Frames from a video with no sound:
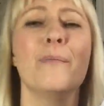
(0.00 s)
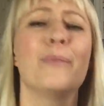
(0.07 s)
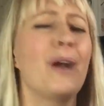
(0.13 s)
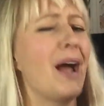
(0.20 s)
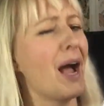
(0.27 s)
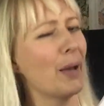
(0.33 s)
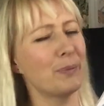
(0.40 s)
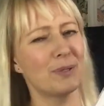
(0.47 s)

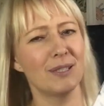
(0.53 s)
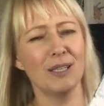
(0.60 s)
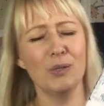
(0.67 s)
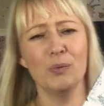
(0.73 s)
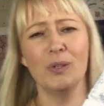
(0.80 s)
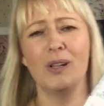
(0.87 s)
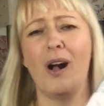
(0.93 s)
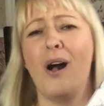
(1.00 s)
Perhaps it
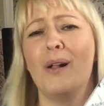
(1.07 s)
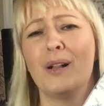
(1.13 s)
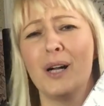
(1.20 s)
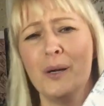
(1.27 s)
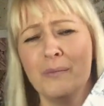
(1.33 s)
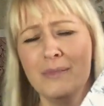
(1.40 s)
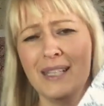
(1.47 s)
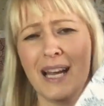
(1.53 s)
will all
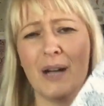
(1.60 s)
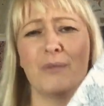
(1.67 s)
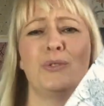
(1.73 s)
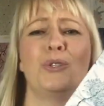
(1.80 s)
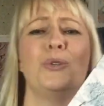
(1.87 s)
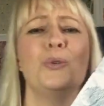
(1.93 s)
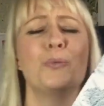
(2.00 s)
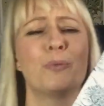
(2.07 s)
come down
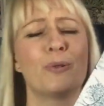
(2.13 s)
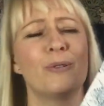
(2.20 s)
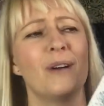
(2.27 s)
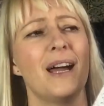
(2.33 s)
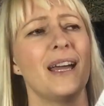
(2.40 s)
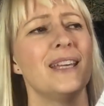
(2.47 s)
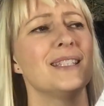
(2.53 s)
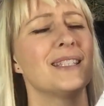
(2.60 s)
to
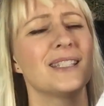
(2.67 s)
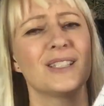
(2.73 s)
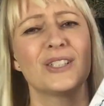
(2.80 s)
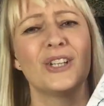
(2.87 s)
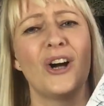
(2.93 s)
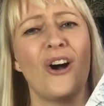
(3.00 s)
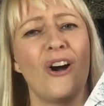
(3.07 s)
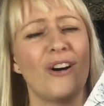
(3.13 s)
price and
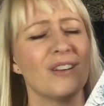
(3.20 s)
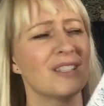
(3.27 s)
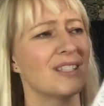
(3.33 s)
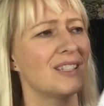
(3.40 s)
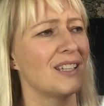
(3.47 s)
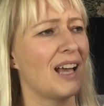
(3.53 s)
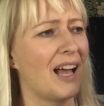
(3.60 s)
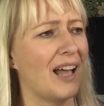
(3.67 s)

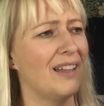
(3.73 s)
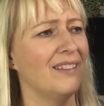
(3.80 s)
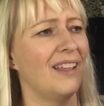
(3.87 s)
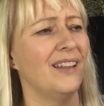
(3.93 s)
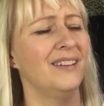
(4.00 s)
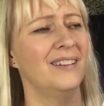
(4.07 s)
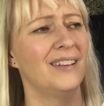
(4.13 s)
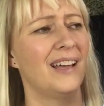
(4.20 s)
cost,
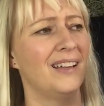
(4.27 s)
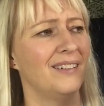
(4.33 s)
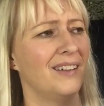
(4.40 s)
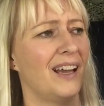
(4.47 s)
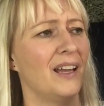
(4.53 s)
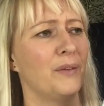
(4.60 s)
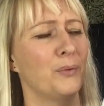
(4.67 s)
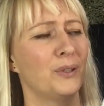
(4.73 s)
and
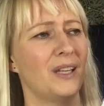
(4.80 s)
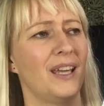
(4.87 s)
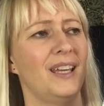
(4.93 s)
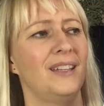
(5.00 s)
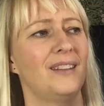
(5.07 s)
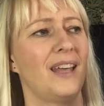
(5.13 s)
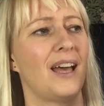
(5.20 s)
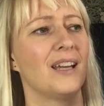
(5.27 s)
I would
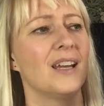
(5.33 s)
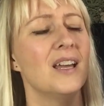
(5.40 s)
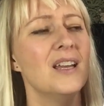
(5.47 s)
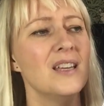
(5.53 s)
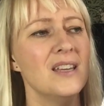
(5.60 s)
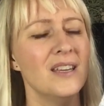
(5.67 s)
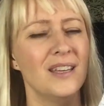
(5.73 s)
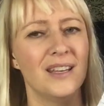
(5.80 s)
hate that.
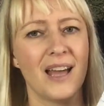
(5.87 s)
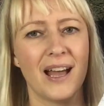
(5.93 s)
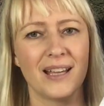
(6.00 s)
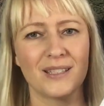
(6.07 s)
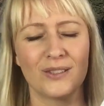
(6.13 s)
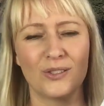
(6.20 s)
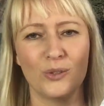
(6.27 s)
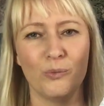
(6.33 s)
It
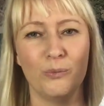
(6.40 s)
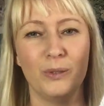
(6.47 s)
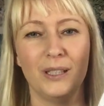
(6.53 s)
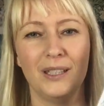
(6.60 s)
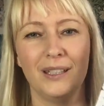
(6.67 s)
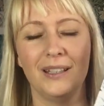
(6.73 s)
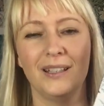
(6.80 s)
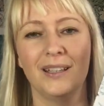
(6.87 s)
has
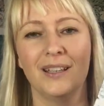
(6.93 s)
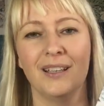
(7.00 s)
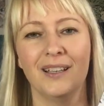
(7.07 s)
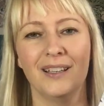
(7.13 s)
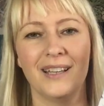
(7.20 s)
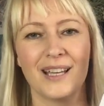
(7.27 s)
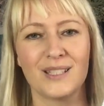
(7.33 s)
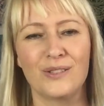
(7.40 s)

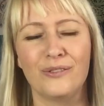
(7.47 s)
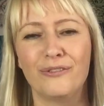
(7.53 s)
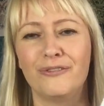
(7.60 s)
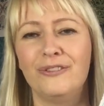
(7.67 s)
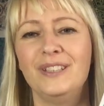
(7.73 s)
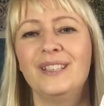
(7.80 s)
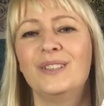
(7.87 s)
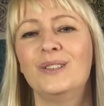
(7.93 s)
to
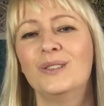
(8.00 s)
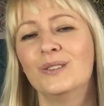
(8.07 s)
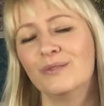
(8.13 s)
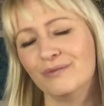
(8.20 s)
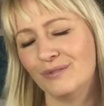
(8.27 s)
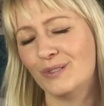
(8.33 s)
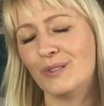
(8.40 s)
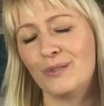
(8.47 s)
feel
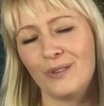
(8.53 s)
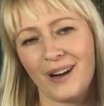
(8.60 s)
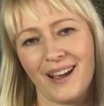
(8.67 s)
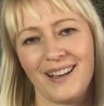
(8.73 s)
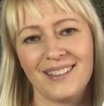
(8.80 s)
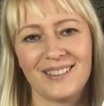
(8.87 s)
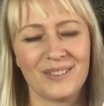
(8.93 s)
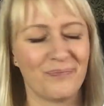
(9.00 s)

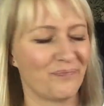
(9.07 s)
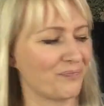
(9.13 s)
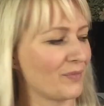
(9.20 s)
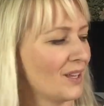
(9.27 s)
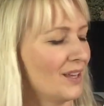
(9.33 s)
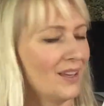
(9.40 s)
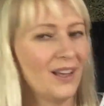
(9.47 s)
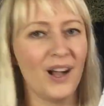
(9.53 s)
right.
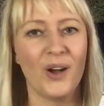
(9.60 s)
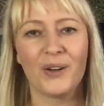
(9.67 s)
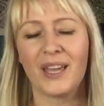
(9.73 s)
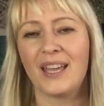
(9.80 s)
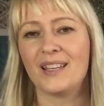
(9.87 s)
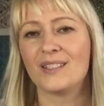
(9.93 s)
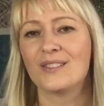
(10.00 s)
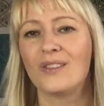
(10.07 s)

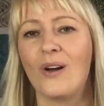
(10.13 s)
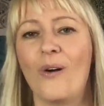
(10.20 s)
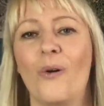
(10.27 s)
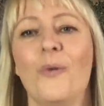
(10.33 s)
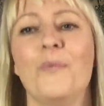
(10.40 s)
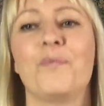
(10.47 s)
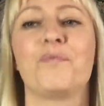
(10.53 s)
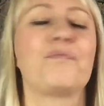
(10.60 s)
Okay,
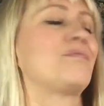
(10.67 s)
so